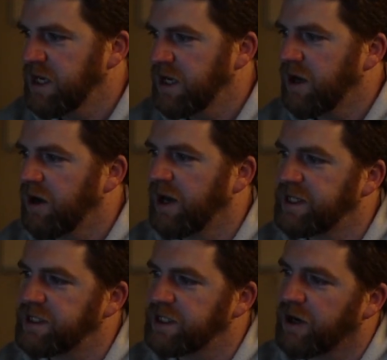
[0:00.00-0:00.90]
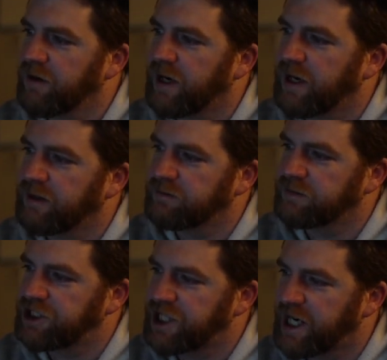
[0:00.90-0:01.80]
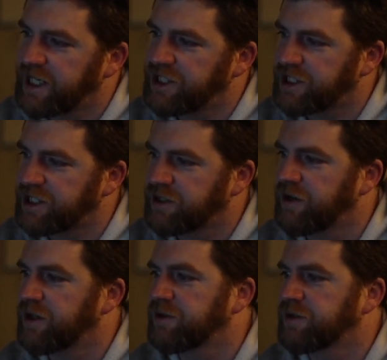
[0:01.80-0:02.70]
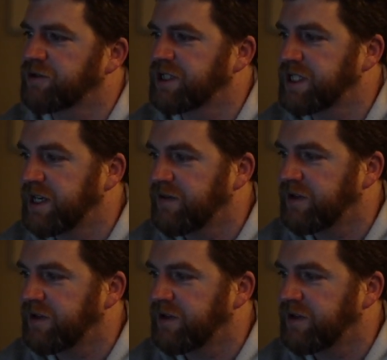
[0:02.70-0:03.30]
I had to go change it so that it was receiving